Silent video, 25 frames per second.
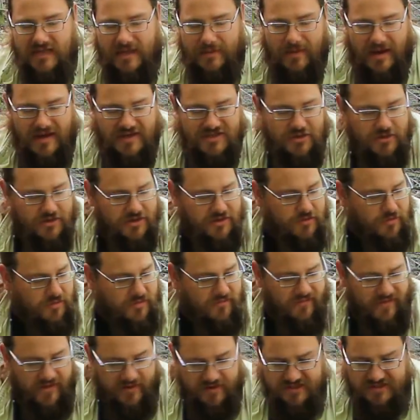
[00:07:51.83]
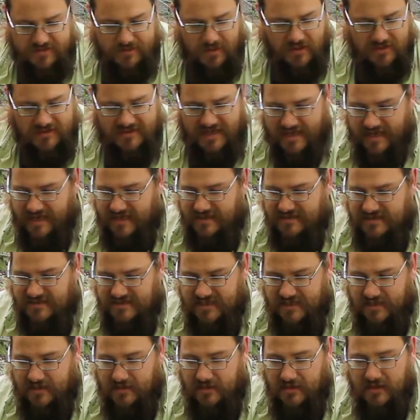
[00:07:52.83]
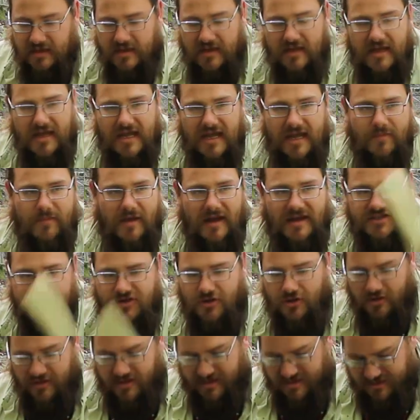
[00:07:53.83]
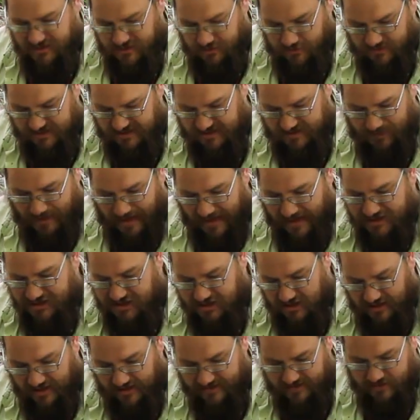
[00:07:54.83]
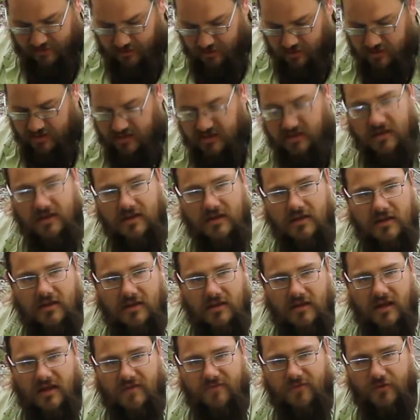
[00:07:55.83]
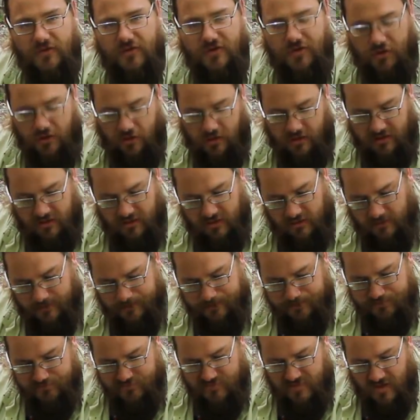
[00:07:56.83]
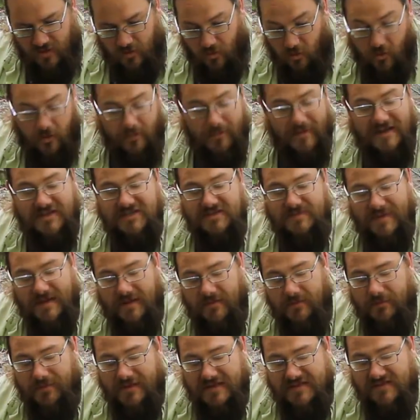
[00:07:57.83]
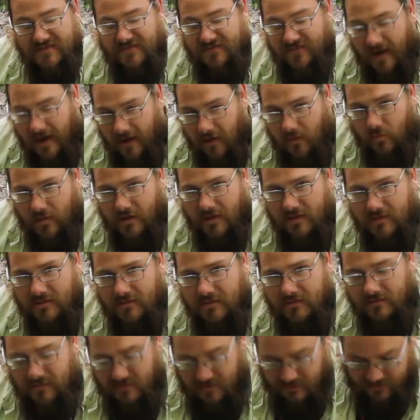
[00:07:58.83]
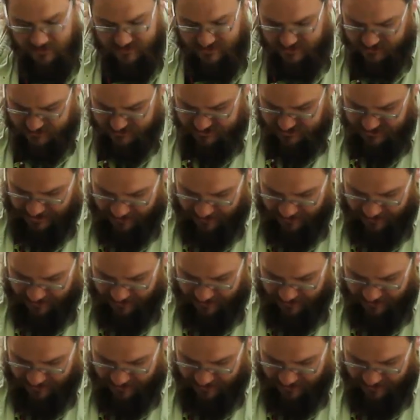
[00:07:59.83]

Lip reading: It might turn into a very small digging stick, it might turn into a spatula at the cook, for the cook, or it may just become a piece of firewood. There's